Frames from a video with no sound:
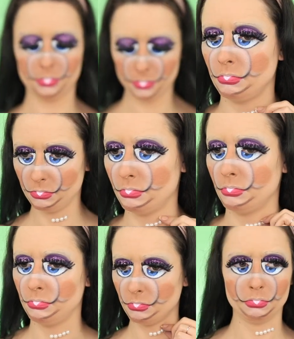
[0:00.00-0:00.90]
had in my
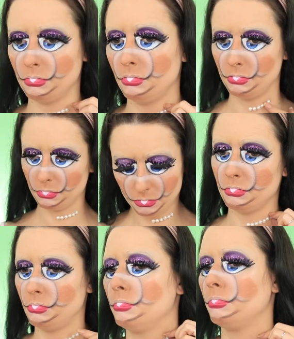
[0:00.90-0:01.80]
drawer just to create
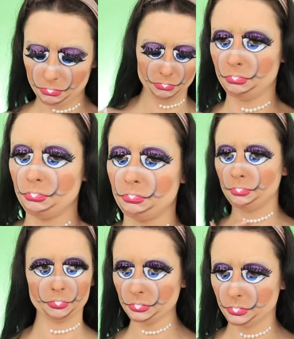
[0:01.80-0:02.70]
her classic pearl
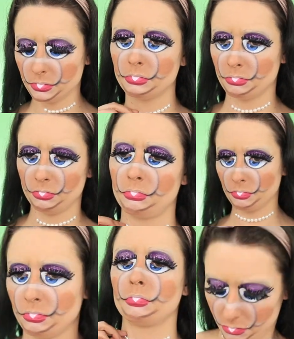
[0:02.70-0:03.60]
necklace. I'm
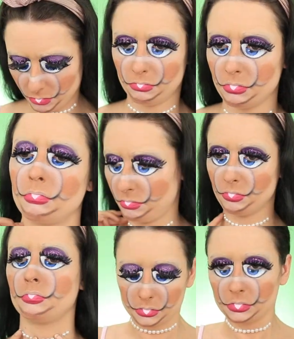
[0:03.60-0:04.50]
adding on the
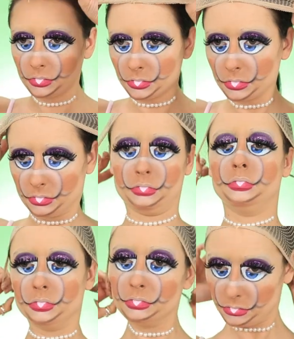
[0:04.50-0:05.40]
wig, the blazer,
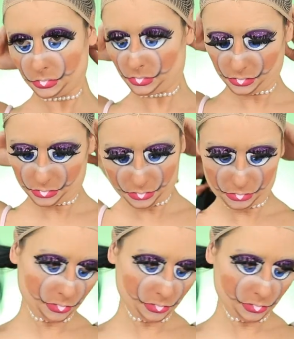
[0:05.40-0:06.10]
the ear headband that I